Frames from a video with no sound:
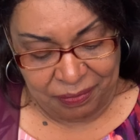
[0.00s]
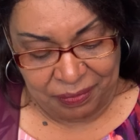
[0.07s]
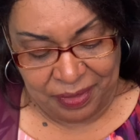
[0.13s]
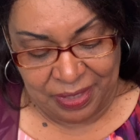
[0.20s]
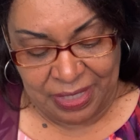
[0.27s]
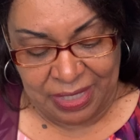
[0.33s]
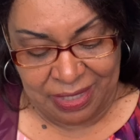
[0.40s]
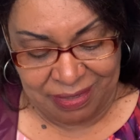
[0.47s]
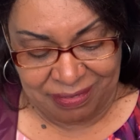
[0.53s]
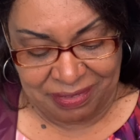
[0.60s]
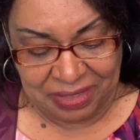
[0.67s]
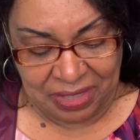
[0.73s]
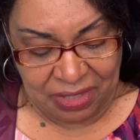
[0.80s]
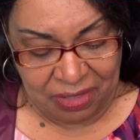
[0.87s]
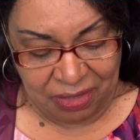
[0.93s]
He is
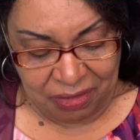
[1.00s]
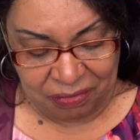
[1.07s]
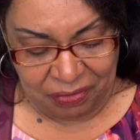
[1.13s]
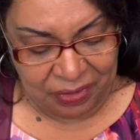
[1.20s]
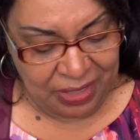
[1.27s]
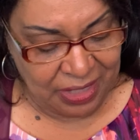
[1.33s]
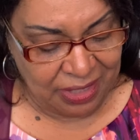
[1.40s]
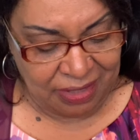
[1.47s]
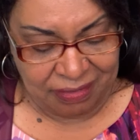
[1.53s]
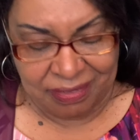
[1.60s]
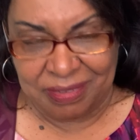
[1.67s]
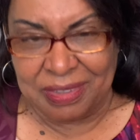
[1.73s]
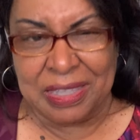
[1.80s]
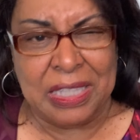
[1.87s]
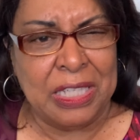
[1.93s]
love. He is
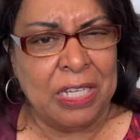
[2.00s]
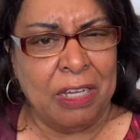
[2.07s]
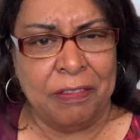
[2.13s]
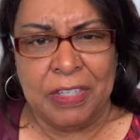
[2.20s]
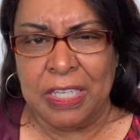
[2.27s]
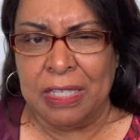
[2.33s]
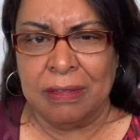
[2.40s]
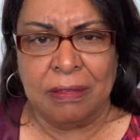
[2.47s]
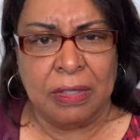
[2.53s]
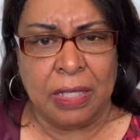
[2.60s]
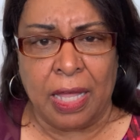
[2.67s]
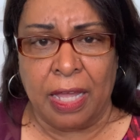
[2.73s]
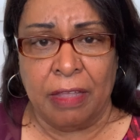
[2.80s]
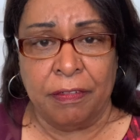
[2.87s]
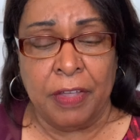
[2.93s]
love and he is
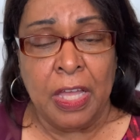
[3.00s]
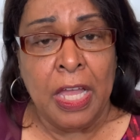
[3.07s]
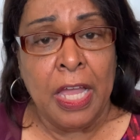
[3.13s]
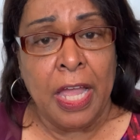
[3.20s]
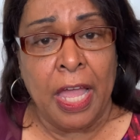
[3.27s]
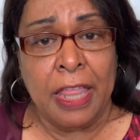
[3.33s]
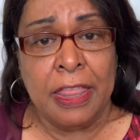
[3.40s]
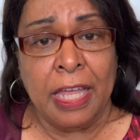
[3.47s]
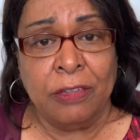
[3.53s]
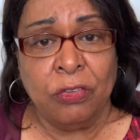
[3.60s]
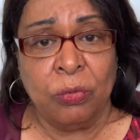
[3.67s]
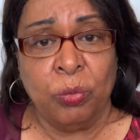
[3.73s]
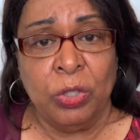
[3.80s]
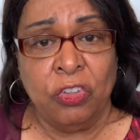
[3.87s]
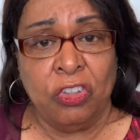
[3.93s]
life. And that's
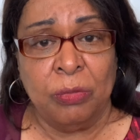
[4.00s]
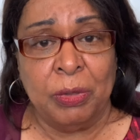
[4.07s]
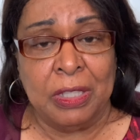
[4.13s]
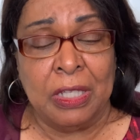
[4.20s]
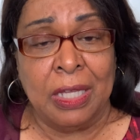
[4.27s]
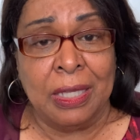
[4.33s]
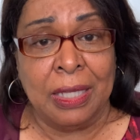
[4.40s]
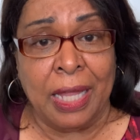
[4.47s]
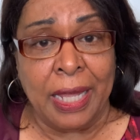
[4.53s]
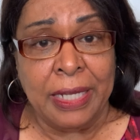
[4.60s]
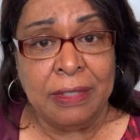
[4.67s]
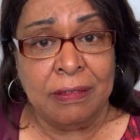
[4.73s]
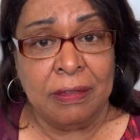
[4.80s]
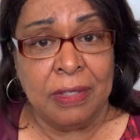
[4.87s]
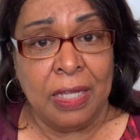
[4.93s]
what we should be, the
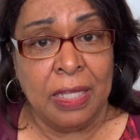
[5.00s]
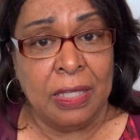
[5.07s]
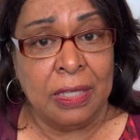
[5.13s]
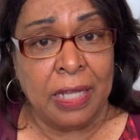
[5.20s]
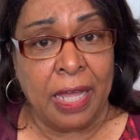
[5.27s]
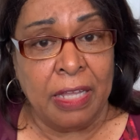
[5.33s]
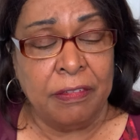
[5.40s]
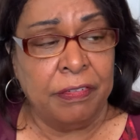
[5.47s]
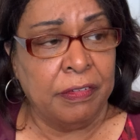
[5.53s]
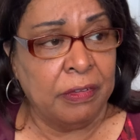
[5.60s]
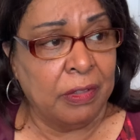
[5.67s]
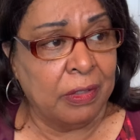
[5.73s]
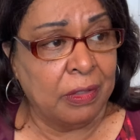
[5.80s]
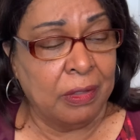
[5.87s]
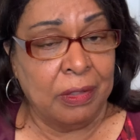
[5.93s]
light and life
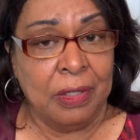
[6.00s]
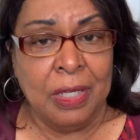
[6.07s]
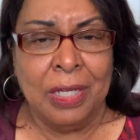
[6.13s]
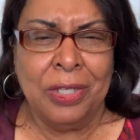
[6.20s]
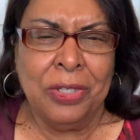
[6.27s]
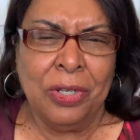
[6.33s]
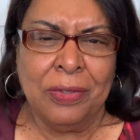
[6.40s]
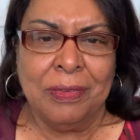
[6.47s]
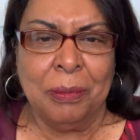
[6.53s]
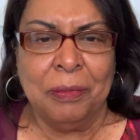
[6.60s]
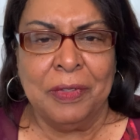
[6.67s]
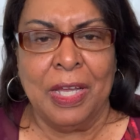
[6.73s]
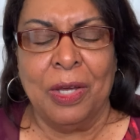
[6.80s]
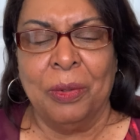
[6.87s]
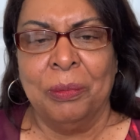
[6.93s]
you know,
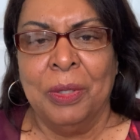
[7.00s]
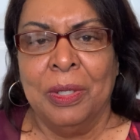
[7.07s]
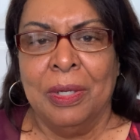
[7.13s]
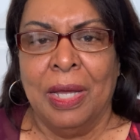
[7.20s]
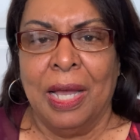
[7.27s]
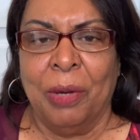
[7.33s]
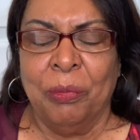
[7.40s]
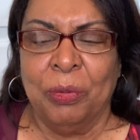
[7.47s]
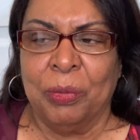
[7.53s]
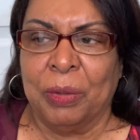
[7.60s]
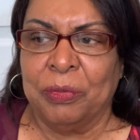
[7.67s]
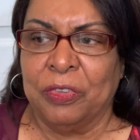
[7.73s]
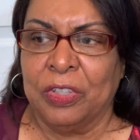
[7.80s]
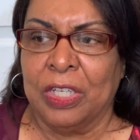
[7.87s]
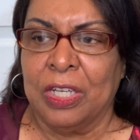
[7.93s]
sometimes I remember I
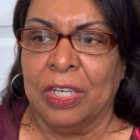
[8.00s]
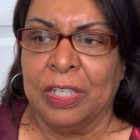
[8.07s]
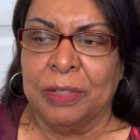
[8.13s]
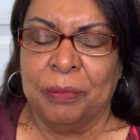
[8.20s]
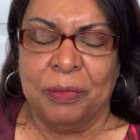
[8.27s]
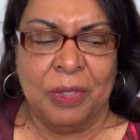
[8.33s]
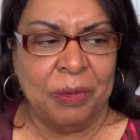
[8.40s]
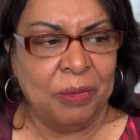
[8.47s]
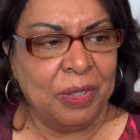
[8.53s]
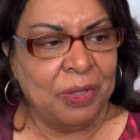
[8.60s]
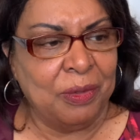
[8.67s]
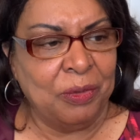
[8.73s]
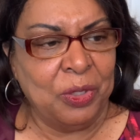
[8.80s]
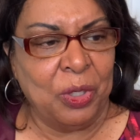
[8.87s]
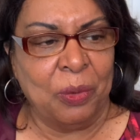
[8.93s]
was young and, and,
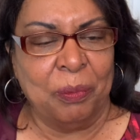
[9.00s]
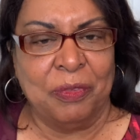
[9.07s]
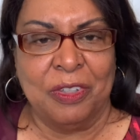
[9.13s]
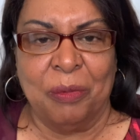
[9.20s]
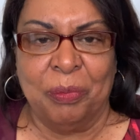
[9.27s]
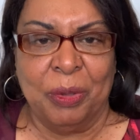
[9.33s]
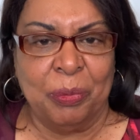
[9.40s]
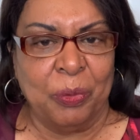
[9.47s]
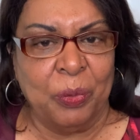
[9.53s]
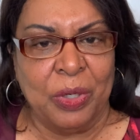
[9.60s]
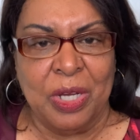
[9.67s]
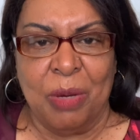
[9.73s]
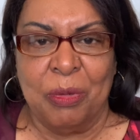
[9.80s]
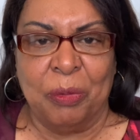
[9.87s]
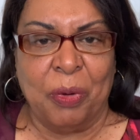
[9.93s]
and you know, some people would
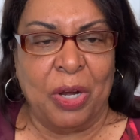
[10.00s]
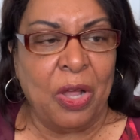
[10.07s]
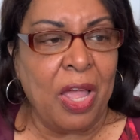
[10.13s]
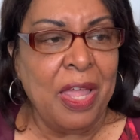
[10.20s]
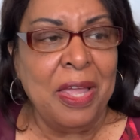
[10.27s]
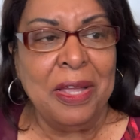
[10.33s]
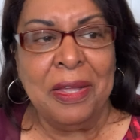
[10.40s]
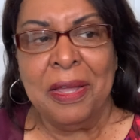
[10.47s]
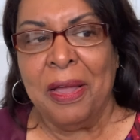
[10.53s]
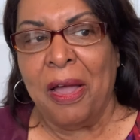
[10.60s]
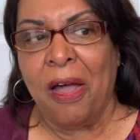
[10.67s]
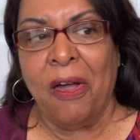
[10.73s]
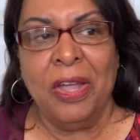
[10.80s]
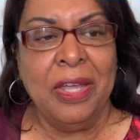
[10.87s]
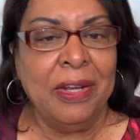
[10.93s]
come in the party. Oh, hey,
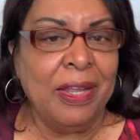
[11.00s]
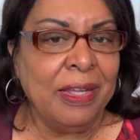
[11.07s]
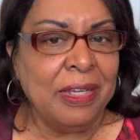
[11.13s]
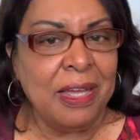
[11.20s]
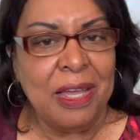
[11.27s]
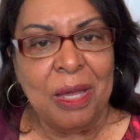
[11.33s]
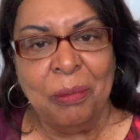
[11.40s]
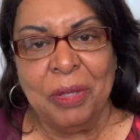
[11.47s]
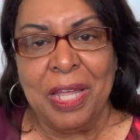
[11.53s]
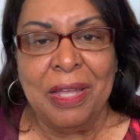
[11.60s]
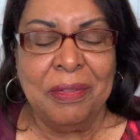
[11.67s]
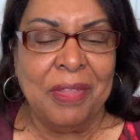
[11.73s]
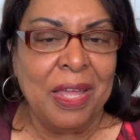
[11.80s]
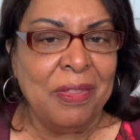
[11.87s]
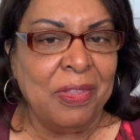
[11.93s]
oh, here they come. They,
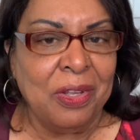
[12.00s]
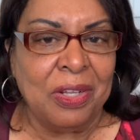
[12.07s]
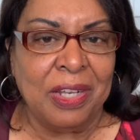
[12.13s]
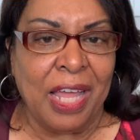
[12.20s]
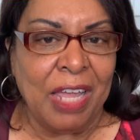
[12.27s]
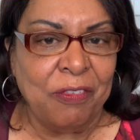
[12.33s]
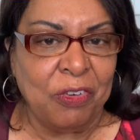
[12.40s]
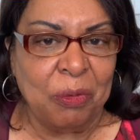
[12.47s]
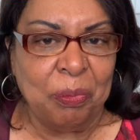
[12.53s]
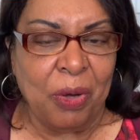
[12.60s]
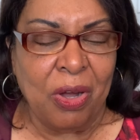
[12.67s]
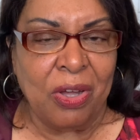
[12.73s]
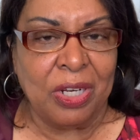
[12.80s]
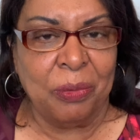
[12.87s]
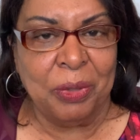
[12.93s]
they, they're the life of the
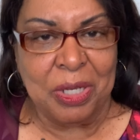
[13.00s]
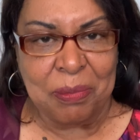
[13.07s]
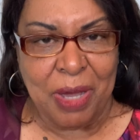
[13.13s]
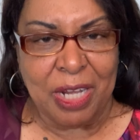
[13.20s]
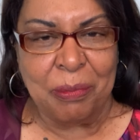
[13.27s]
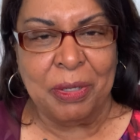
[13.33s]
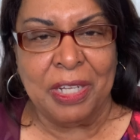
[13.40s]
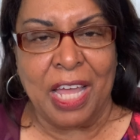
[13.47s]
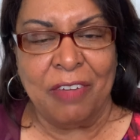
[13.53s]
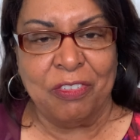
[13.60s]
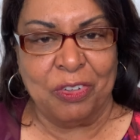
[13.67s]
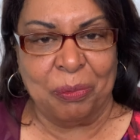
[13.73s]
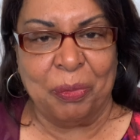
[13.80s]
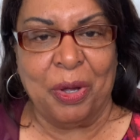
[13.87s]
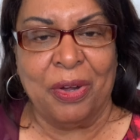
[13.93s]
party. Well, they might have been life of
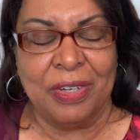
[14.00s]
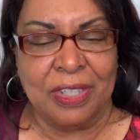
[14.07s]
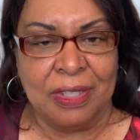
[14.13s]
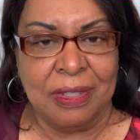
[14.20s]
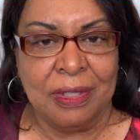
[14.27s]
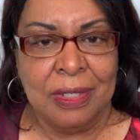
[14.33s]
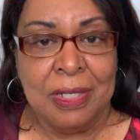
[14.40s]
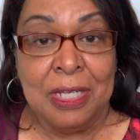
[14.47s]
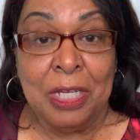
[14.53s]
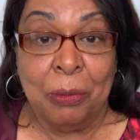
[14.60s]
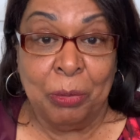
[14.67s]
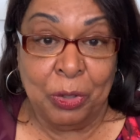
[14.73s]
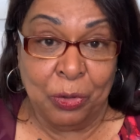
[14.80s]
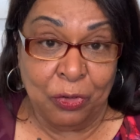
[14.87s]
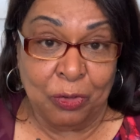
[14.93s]
the party,
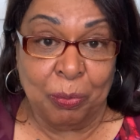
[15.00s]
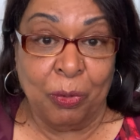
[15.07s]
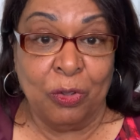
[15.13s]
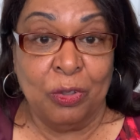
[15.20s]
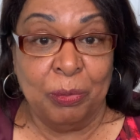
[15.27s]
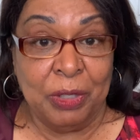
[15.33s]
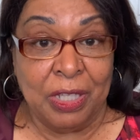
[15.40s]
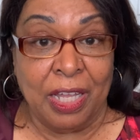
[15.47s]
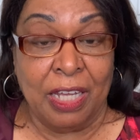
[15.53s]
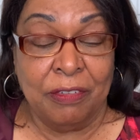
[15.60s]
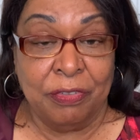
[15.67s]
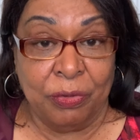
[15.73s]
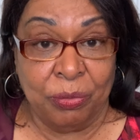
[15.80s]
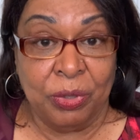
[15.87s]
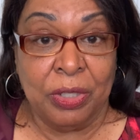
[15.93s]
but you're supposed to be life
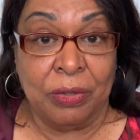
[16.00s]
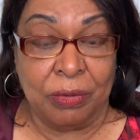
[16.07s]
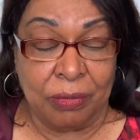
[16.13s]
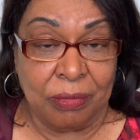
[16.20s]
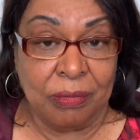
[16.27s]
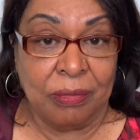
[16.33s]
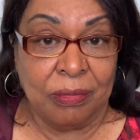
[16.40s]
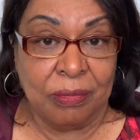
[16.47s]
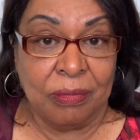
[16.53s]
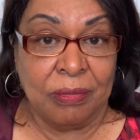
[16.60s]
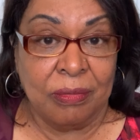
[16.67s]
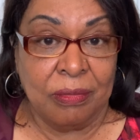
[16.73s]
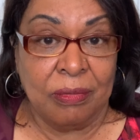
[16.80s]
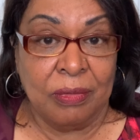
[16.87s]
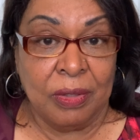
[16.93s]
for real.
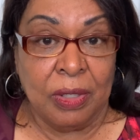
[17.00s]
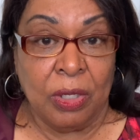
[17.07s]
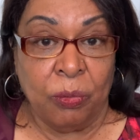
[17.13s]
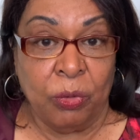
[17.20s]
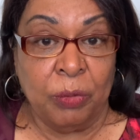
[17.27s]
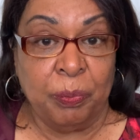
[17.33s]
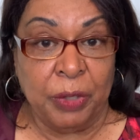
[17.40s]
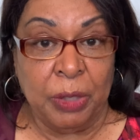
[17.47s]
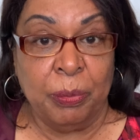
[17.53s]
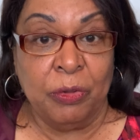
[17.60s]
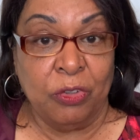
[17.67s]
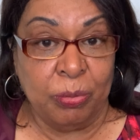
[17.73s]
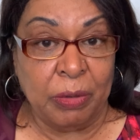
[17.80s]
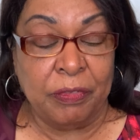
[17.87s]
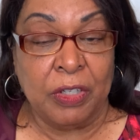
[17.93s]
When people
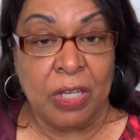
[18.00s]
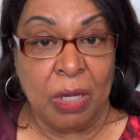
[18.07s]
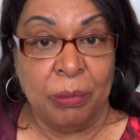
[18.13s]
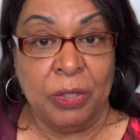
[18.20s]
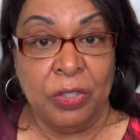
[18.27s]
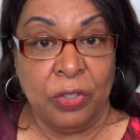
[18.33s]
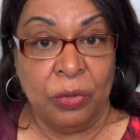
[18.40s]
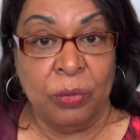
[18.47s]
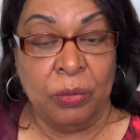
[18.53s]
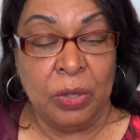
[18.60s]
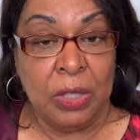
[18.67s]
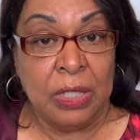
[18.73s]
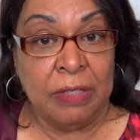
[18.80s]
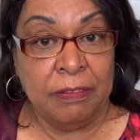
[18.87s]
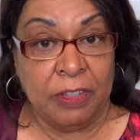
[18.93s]
should maybe come to you,
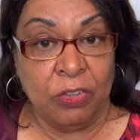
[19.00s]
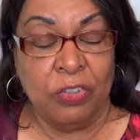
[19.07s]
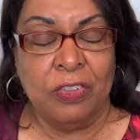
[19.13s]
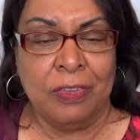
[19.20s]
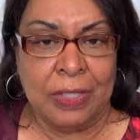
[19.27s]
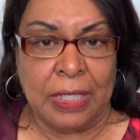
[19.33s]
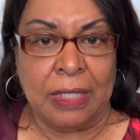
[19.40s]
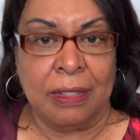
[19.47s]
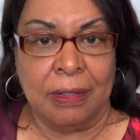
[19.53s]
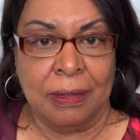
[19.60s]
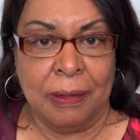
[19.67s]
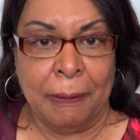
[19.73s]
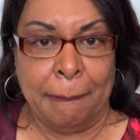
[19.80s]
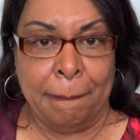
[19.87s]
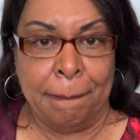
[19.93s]
they're sick
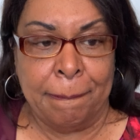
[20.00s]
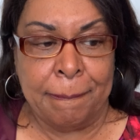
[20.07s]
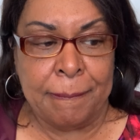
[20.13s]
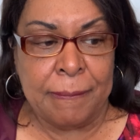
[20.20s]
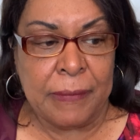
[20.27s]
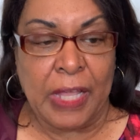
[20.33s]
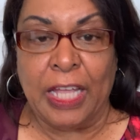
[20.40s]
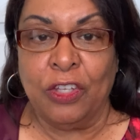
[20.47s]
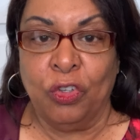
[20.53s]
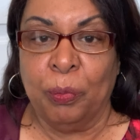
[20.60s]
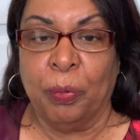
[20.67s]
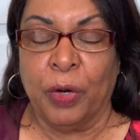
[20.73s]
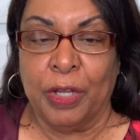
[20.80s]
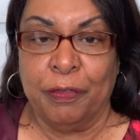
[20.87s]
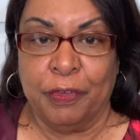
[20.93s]
and you
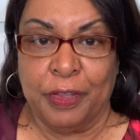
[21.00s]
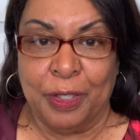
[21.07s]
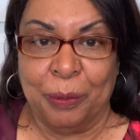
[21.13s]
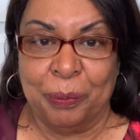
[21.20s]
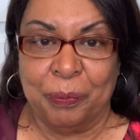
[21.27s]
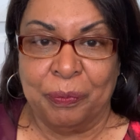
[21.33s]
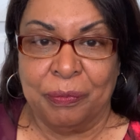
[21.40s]
pray for them.